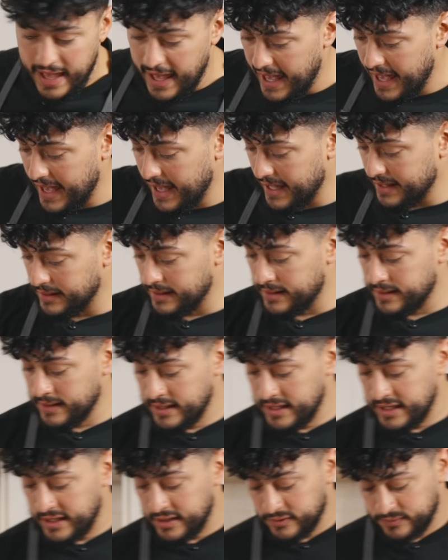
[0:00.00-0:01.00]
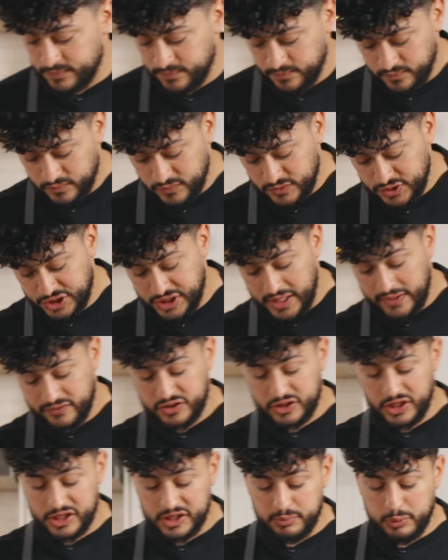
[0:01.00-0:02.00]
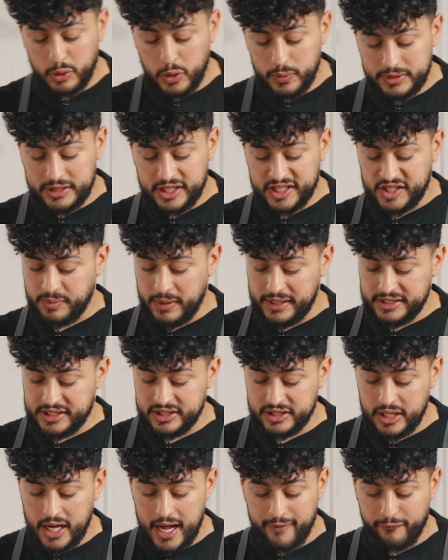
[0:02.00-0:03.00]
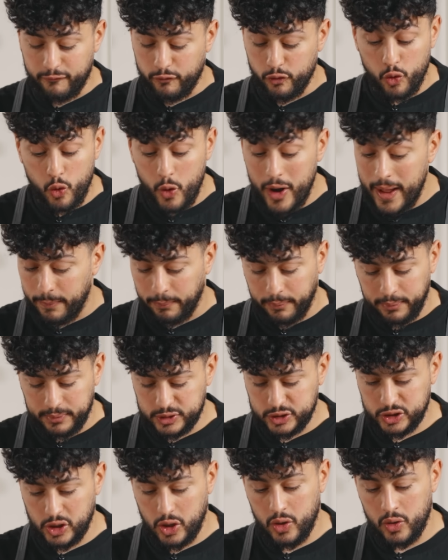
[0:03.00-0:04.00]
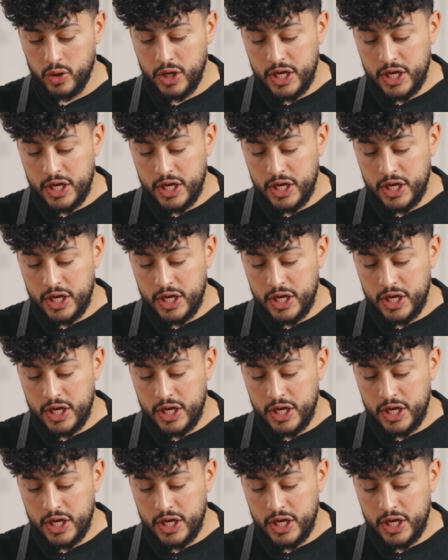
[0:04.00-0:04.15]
And chef starts blooming the spices off rip. So